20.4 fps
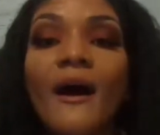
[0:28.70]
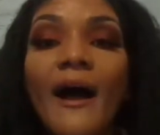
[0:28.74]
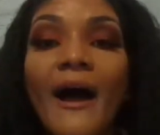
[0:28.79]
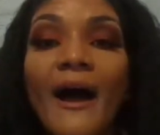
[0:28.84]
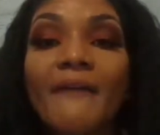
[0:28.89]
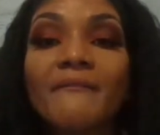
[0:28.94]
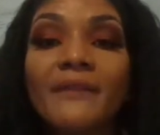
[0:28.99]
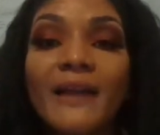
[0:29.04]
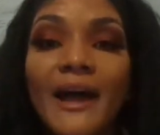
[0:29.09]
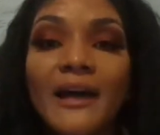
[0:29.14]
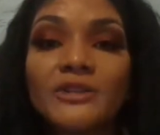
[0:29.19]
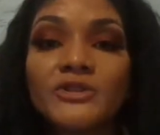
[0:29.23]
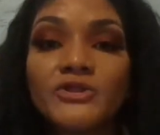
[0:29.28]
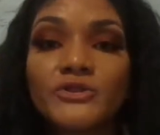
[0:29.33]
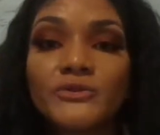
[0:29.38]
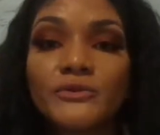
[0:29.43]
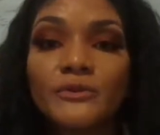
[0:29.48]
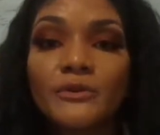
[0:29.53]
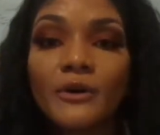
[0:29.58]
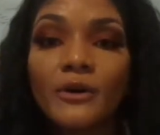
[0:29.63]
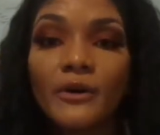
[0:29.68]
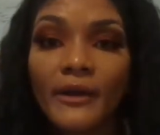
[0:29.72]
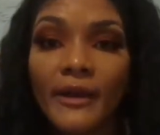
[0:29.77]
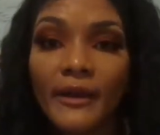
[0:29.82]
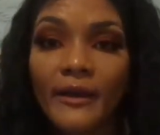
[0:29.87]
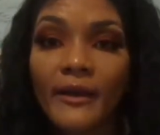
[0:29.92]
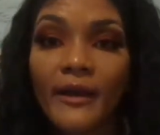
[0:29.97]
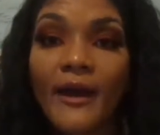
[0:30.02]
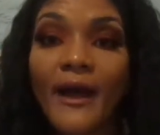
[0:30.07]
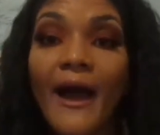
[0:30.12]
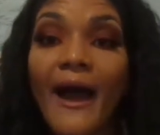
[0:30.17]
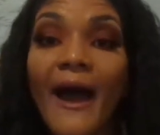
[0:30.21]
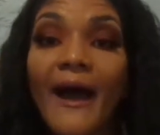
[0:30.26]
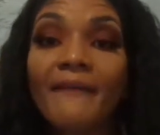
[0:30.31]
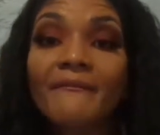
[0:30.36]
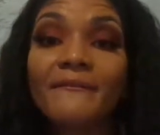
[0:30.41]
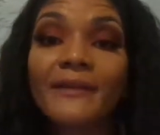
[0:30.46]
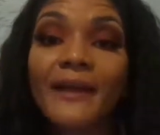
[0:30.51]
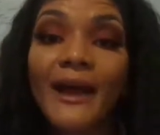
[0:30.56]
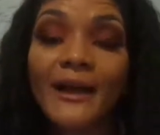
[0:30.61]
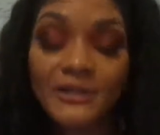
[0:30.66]
I've got you, okay?
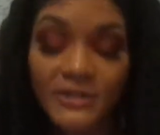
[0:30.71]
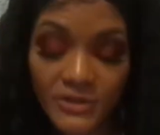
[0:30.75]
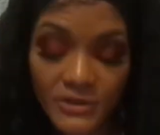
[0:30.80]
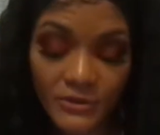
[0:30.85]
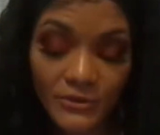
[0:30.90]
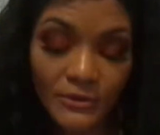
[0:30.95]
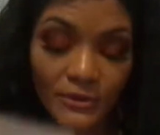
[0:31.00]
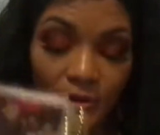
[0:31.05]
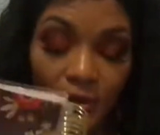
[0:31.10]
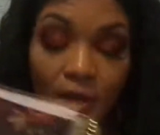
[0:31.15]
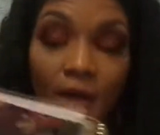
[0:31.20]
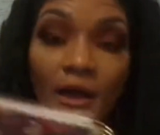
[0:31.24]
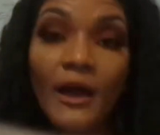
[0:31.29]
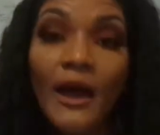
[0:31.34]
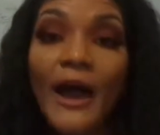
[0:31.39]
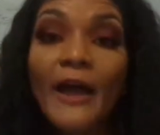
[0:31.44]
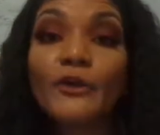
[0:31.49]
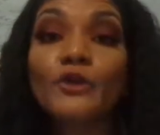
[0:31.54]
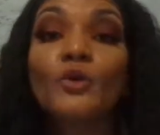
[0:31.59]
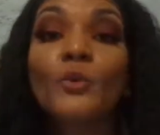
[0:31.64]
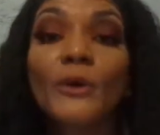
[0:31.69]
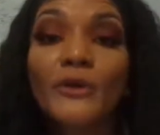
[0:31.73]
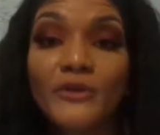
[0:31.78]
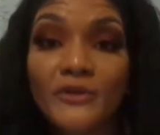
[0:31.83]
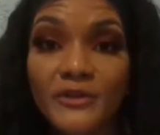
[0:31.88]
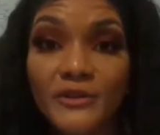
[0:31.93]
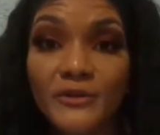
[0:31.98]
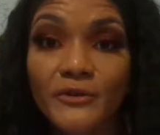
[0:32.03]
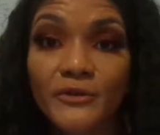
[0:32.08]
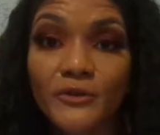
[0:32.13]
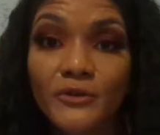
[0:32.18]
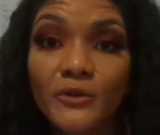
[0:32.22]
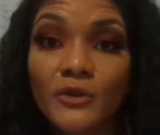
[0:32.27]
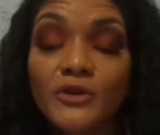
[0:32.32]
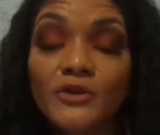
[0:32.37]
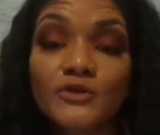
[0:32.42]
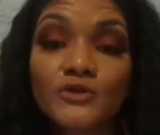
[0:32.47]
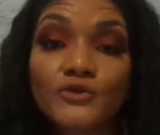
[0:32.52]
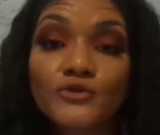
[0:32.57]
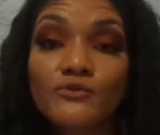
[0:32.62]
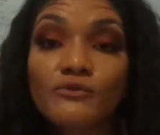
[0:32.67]
I've got you. I know what you need to do
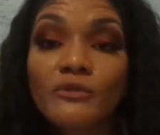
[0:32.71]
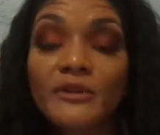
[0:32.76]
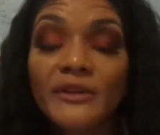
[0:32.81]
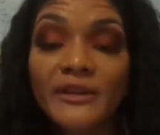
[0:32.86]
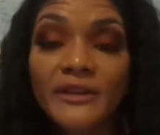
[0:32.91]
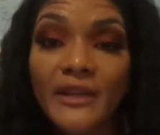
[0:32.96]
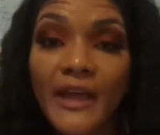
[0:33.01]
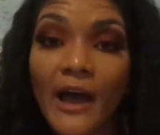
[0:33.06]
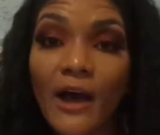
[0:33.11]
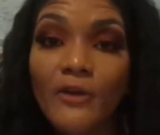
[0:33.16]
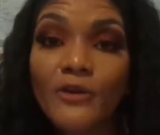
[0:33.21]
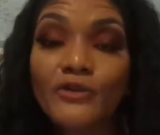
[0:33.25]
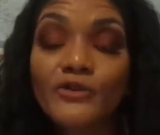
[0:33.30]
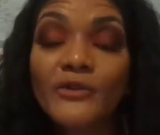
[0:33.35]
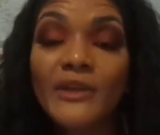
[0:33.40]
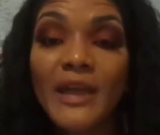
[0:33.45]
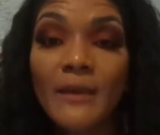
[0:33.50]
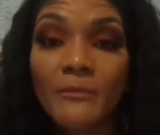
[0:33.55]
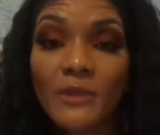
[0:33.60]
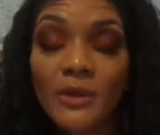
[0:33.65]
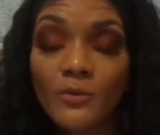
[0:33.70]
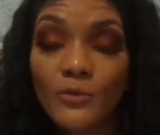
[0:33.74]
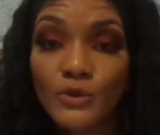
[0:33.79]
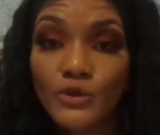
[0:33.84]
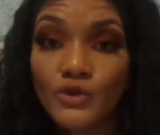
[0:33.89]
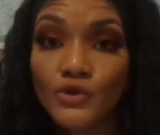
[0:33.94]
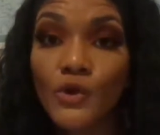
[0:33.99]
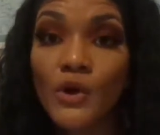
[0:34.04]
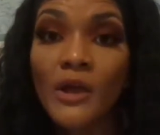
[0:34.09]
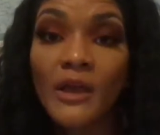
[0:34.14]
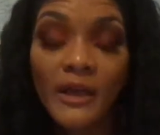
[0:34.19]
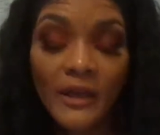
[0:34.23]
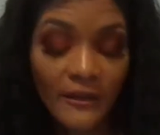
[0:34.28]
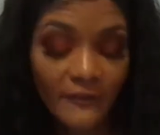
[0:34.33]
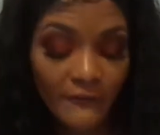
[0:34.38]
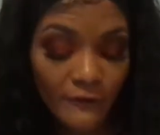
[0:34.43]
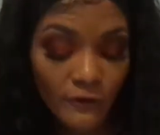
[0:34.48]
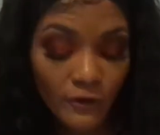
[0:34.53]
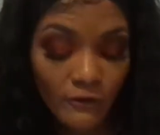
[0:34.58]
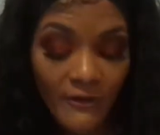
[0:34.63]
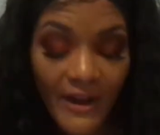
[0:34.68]
because you wrote it down and you kept it with you.
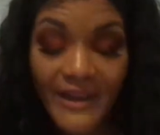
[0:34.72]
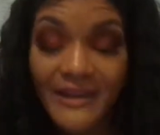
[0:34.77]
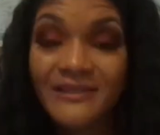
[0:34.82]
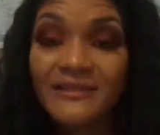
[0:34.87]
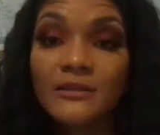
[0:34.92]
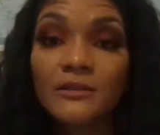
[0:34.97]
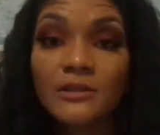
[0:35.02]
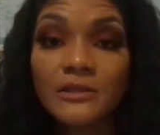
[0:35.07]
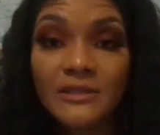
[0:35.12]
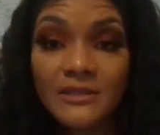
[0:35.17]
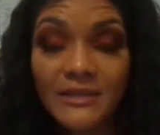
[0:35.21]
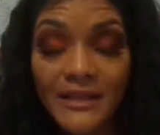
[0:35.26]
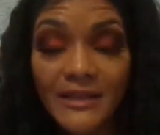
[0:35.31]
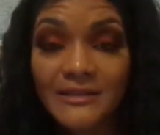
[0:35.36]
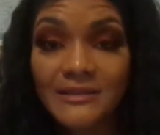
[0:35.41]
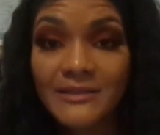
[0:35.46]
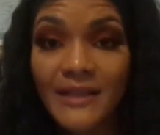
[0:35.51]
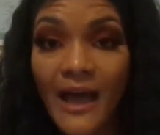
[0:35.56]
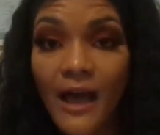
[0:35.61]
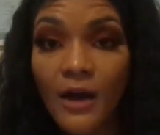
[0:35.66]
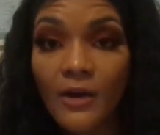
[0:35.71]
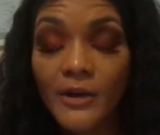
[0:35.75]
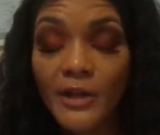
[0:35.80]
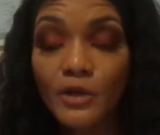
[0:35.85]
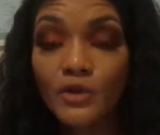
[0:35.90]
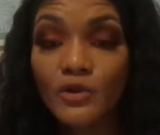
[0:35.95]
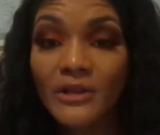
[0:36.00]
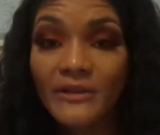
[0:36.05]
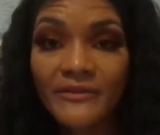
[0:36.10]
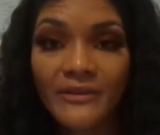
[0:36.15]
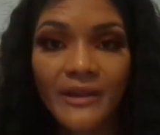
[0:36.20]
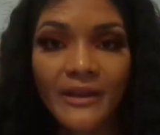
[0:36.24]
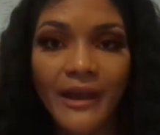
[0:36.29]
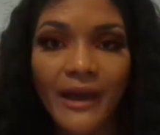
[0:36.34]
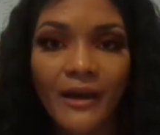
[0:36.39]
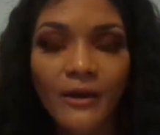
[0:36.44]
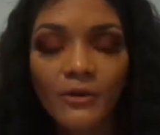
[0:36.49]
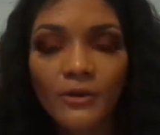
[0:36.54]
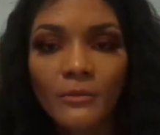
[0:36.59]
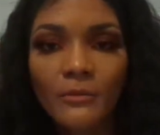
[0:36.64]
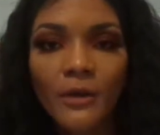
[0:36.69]
If you're writing things down and you're leaving it at
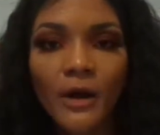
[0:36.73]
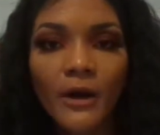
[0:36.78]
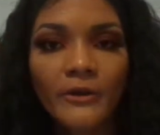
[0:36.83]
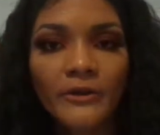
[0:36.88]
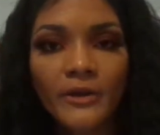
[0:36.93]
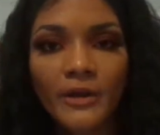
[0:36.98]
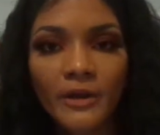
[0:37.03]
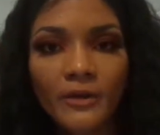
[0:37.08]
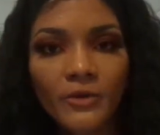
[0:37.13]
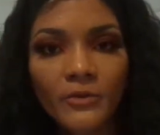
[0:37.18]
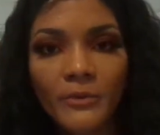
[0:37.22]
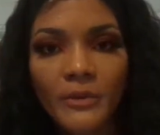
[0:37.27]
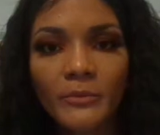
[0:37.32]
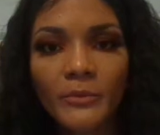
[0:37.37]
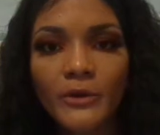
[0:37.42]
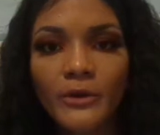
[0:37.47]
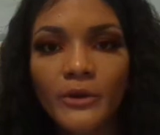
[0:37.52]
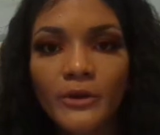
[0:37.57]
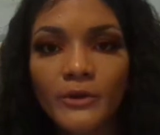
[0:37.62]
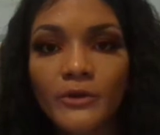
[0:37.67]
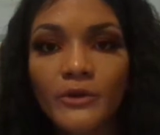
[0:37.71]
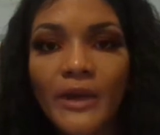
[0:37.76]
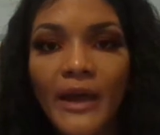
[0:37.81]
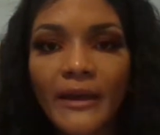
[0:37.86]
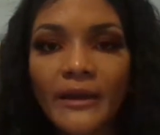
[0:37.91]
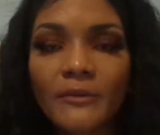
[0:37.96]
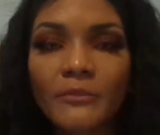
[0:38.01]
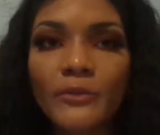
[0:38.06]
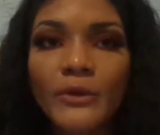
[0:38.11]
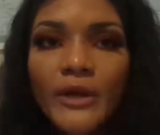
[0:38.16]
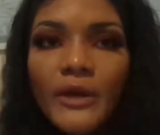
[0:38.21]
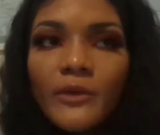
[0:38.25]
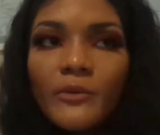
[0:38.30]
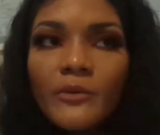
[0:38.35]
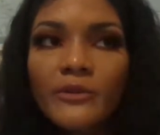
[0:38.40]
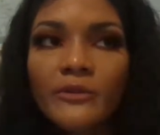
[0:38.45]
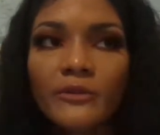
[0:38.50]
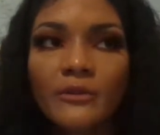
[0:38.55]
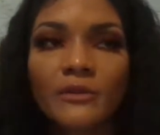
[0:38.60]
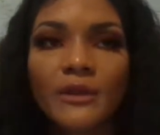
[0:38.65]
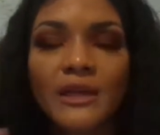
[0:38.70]
home, how are you going to remember? You got to bring it
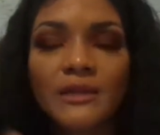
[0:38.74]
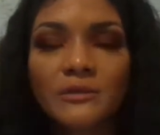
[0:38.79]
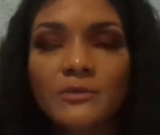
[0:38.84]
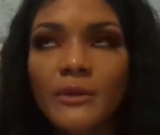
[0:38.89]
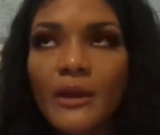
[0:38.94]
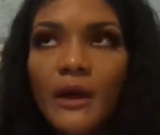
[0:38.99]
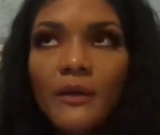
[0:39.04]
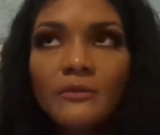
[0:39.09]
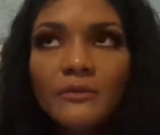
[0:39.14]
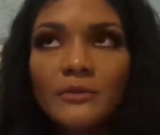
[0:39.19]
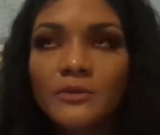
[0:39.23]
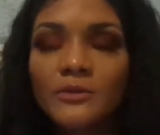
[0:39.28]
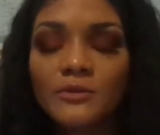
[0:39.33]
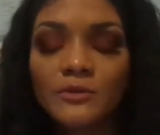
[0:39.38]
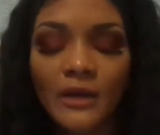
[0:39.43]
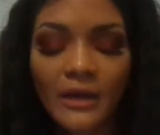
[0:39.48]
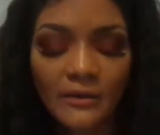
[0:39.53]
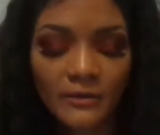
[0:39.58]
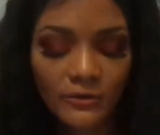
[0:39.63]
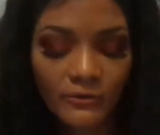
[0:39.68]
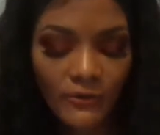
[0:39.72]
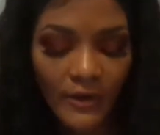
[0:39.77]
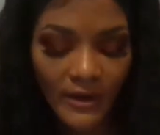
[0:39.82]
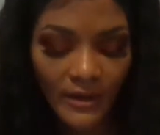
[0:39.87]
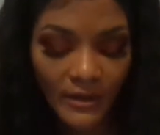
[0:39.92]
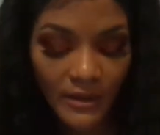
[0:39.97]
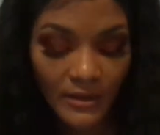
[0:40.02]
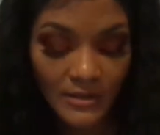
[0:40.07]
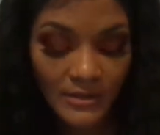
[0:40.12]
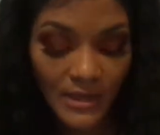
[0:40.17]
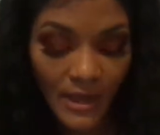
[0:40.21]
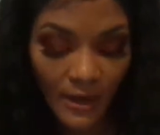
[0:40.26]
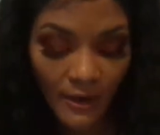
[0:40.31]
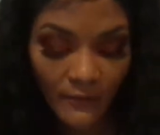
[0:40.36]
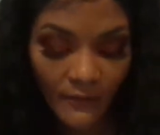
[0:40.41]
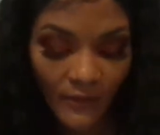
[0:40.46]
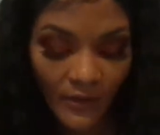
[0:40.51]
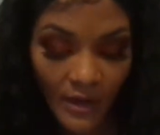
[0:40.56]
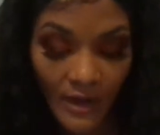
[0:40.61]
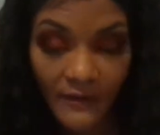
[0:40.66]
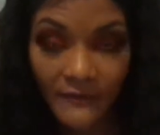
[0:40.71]
with you. That's what I would do. I would write things down
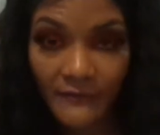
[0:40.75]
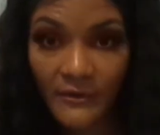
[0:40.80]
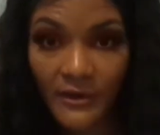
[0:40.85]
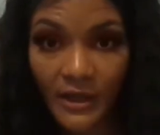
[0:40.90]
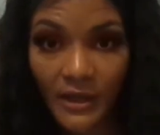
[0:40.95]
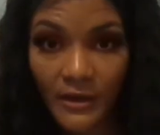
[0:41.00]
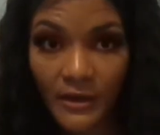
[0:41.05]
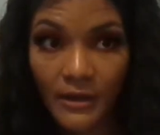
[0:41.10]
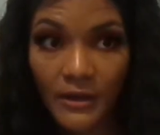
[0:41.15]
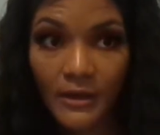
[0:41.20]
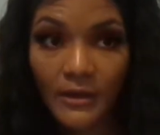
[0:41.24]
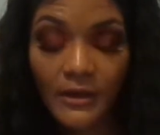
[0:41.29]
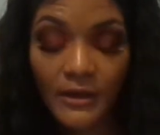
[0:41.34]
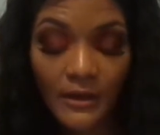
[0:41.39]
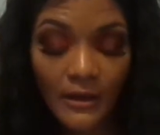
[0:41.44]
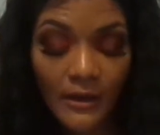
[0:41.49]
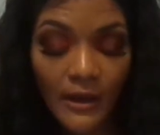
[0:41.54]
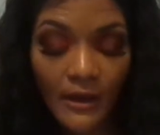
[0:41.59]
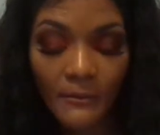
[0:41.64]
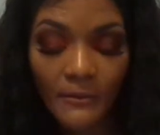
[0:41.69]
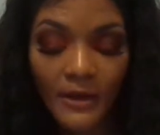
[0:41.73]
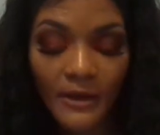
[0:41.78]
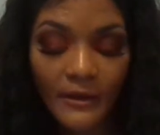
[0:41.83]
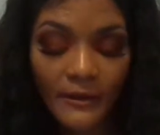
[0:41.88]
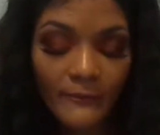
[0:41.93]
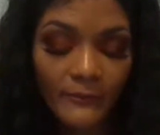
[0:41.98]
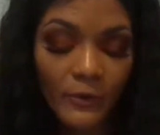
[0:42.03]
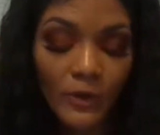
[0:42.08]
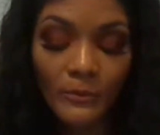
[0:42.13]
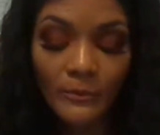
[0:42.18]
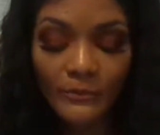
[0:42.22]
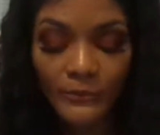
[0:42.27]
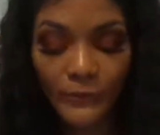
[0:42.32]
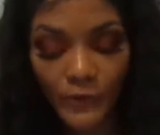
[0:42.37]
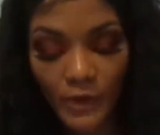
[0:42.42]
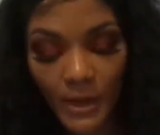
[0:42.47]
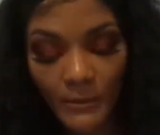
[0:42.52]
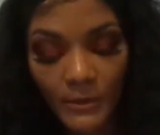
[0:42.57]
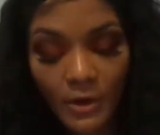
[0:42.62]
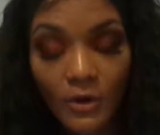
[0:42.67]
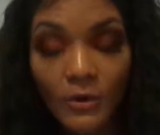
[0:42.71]
and forget it. Then I'm like, nope,
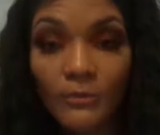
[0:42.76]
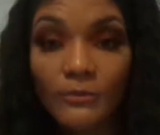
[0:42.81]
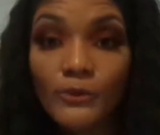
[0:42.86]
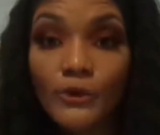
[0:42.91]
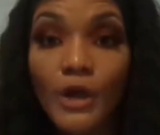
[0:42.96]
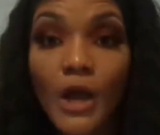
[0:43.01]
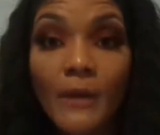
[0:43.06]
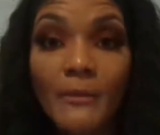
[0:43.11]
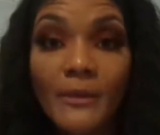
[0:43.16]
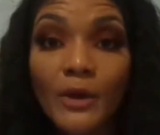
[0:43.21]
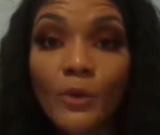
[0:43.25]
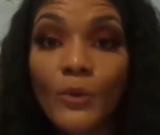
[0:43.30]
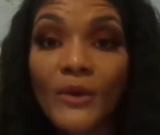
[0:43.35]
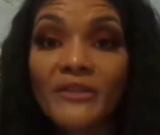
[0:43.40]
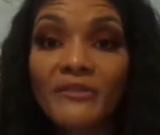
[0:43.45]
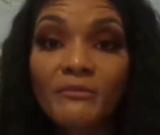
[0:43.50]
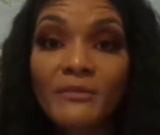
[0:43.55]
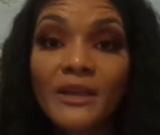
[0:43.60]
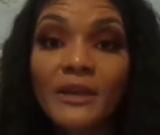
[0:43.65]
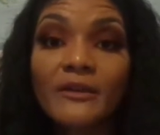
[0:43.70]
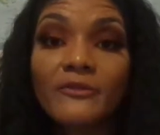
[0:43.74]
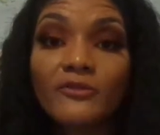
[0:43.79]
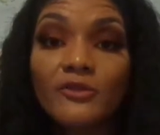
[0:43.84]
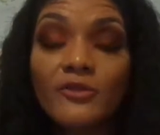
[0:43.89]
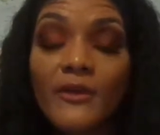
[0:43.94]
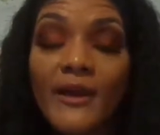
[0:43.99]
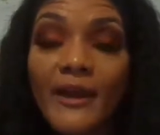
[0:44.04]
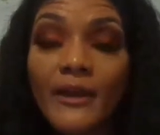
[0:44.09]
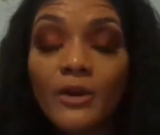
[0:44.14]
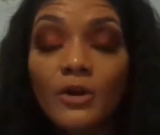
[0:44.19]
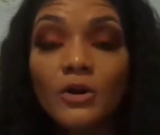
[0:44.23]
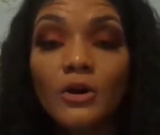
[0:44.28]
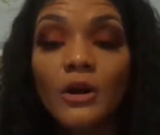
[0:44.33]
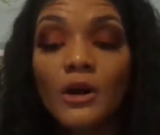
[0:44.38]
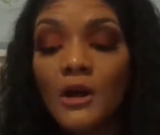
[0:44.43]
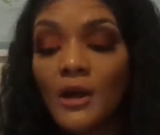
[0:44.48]
coming home. you're coming with me everywhere I go.